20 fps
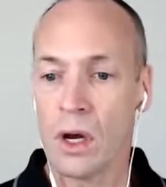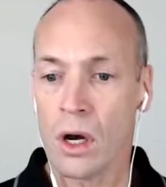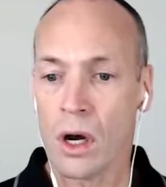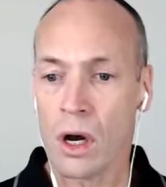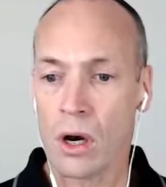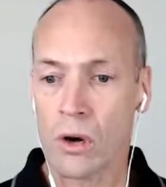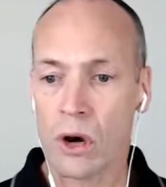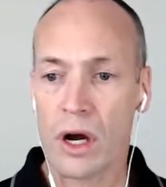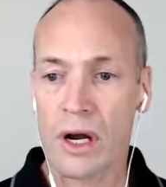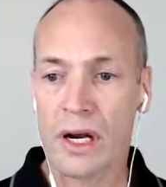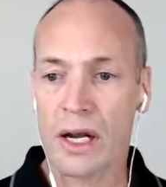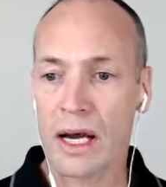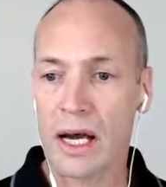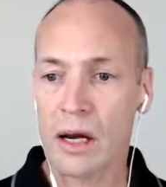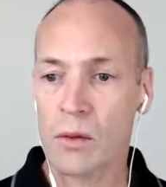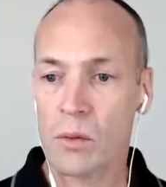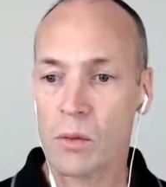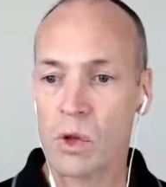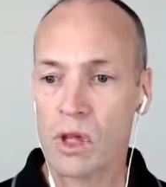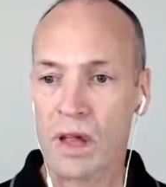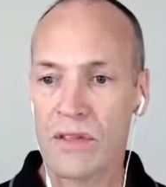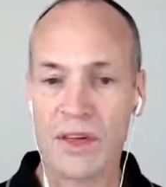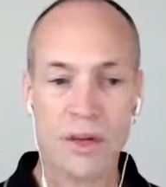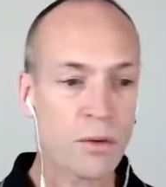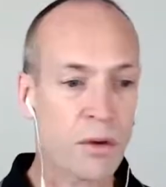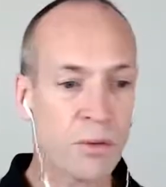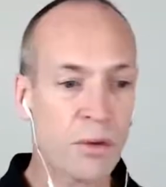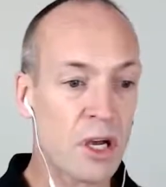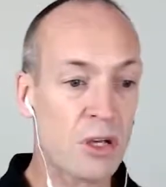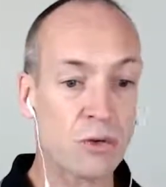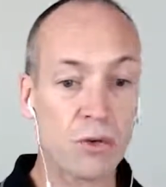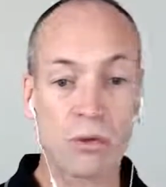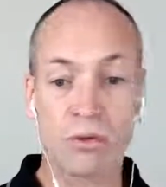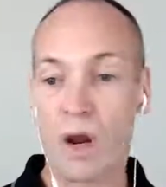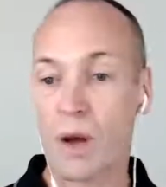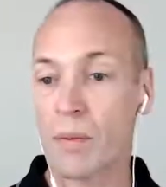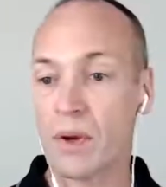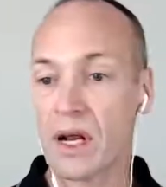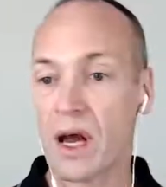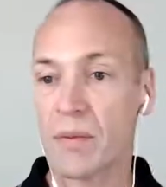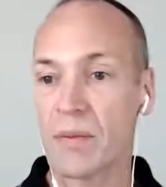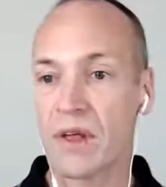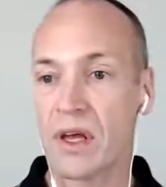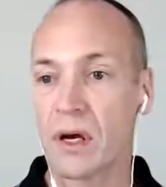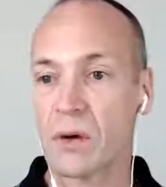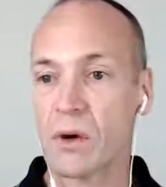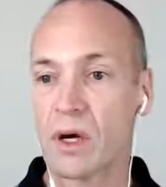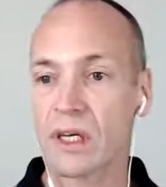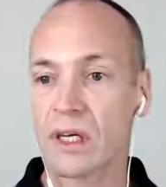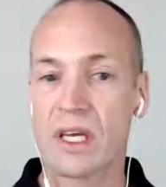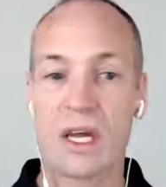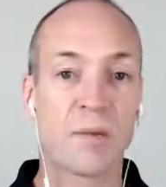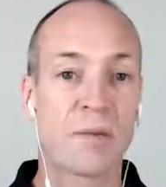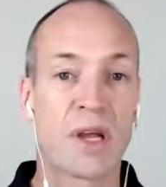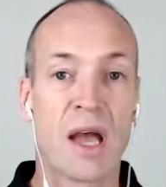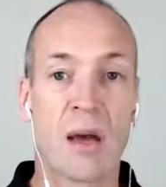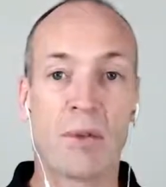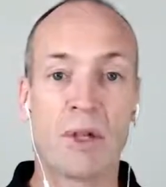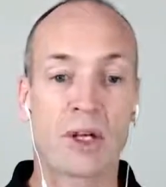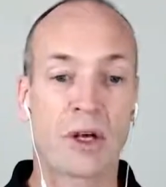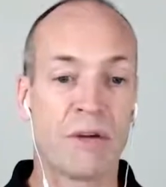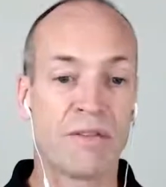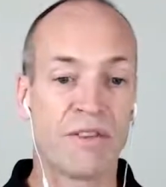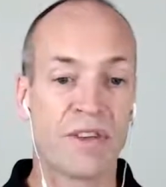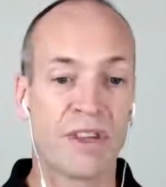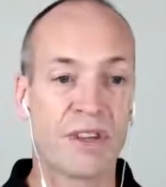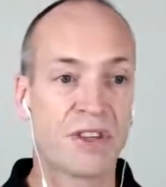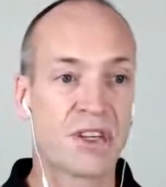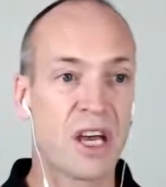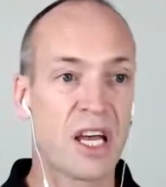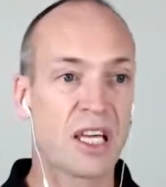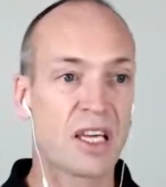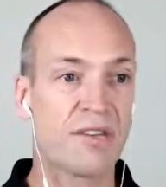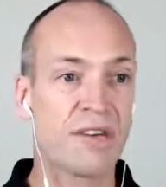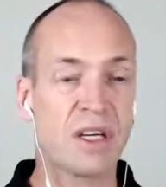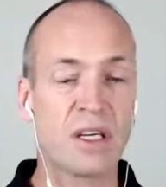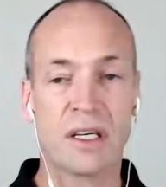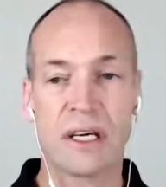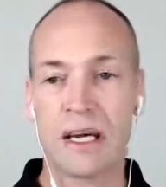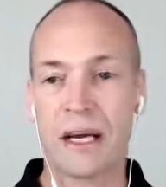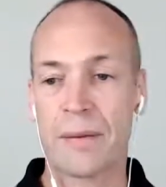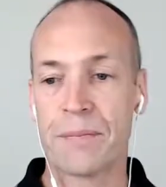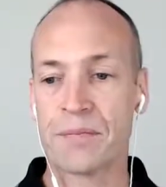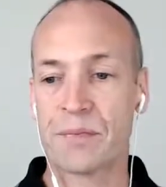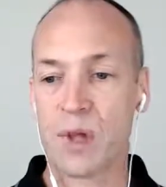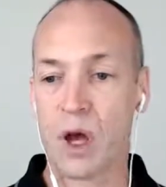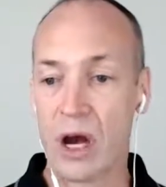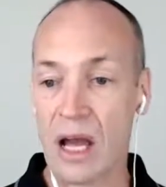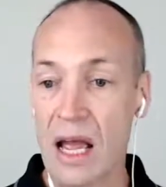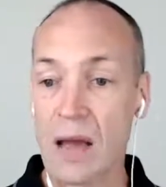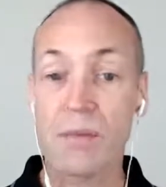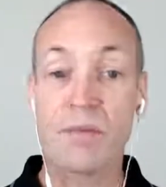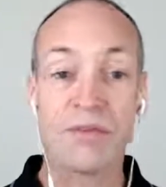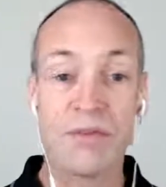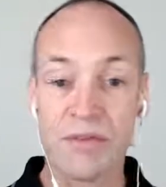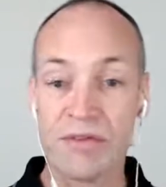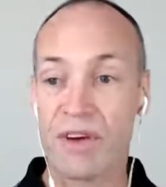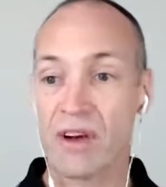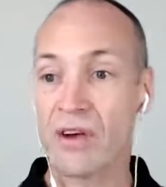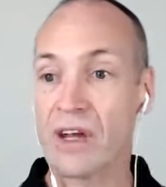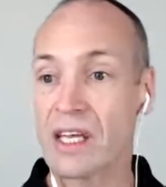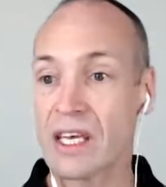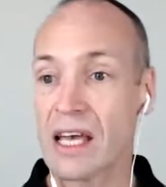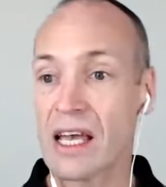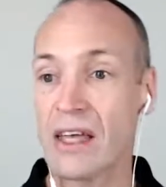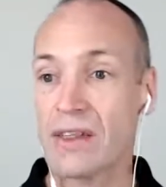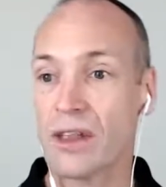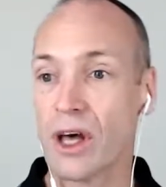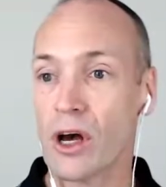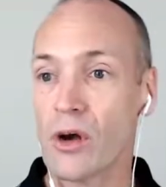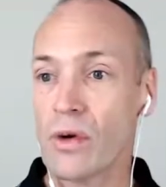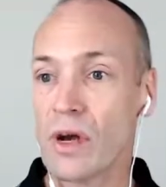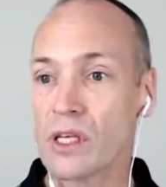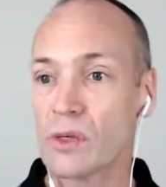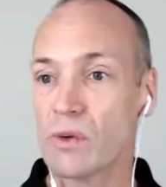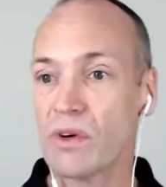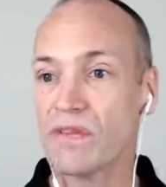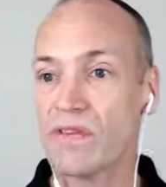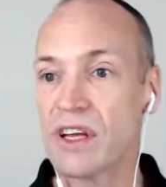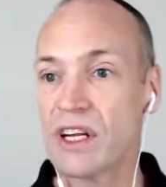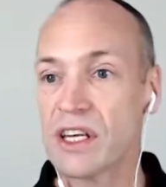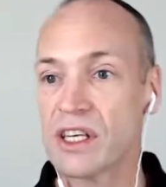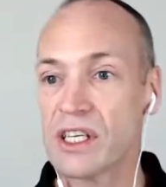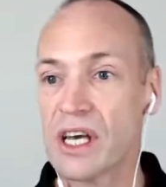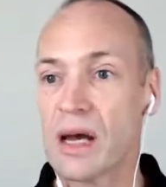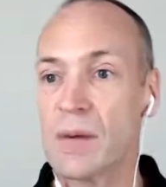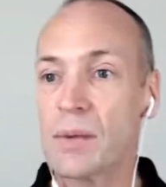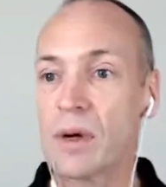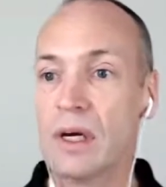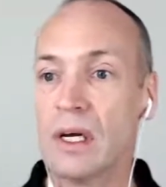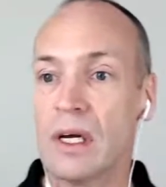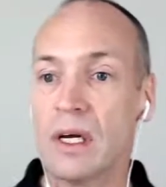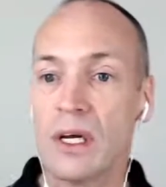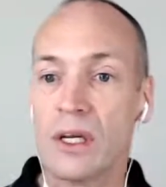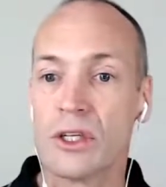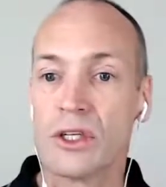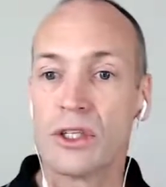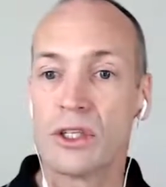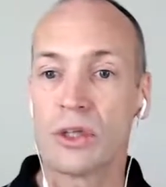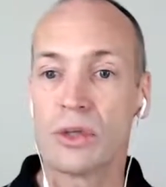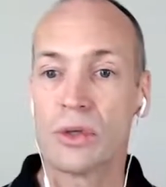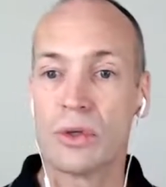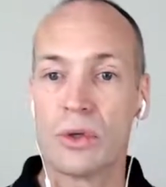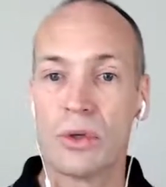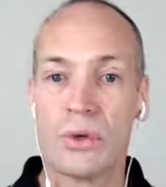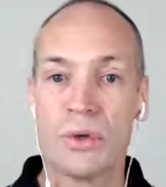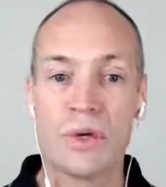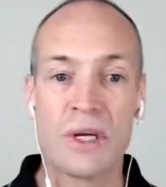All right, well, I think we may as well wrap it up there. I won't keep gabbling on for the sake of it. I am very keen, though, as we finish up, to